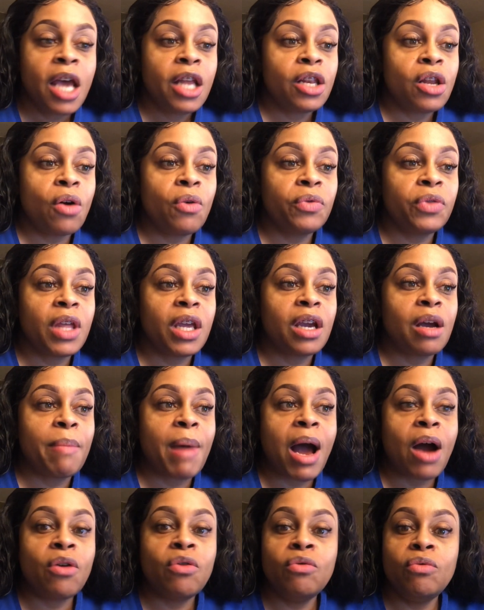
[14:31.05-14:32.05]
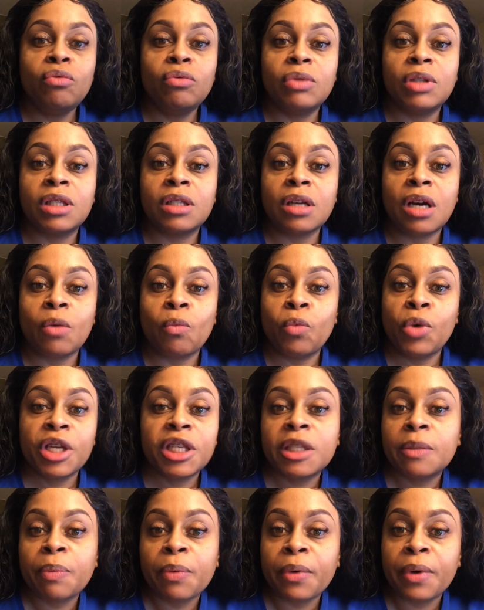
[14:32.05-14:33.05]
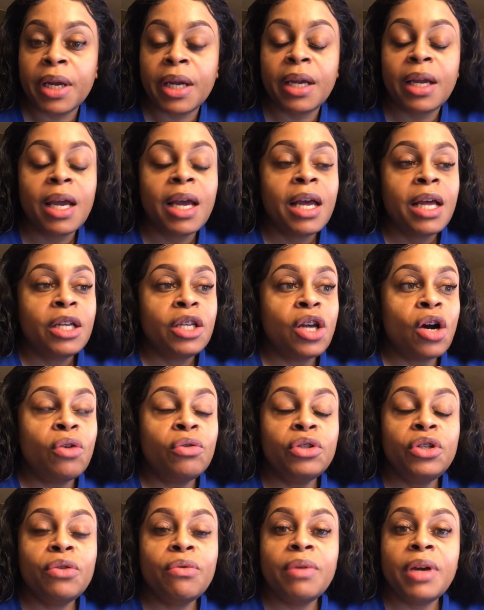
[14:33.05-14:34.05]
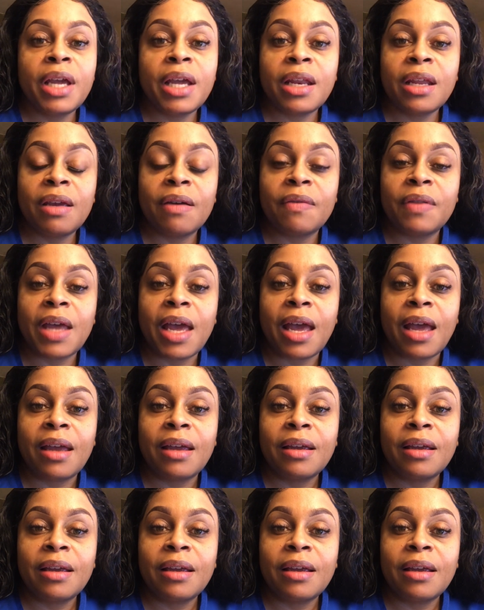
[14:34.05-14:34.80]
Don't think about who's whispering. Don't do any of that.